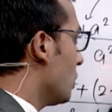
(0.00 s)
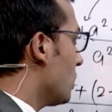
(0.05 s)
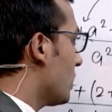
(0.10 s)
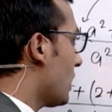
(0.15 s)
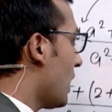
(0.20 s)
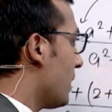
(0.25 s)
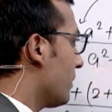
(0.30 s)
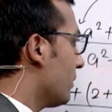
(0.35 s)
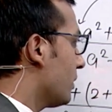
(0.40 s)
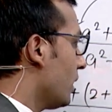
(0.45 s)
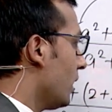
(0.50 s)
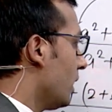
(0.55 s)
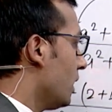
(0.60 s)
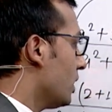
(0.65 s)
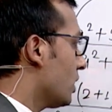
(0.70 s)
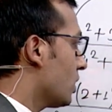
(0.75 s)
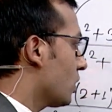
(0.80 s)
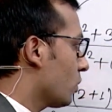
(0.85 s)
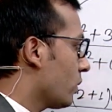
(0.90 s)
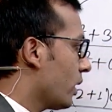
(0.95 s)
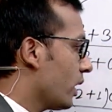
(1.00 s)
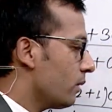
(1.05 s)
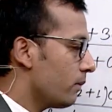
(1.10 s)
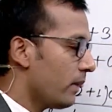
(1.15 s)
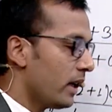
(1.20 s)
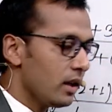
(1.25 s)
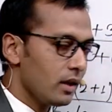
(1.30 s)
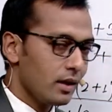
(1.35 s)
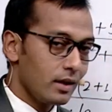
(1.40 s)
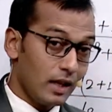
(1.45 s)
times a square
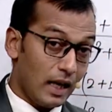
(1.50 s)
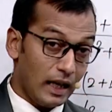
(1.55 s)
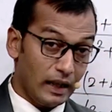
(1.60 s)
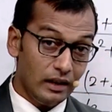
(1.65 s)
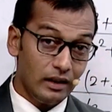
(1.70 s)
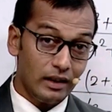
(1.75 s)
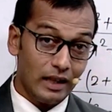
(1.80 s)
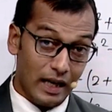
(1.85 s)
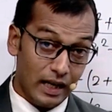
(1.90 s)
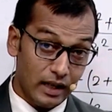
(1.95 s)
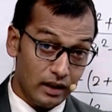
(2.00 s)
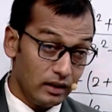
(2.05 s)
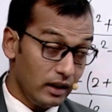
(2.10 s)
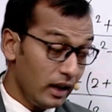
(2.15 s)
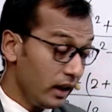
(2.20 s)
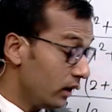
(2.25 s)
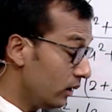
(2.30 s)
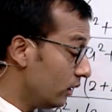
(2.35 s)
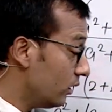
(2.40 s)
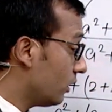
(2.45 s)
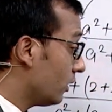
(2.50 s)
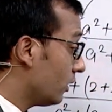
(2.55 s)
minus 9, and then the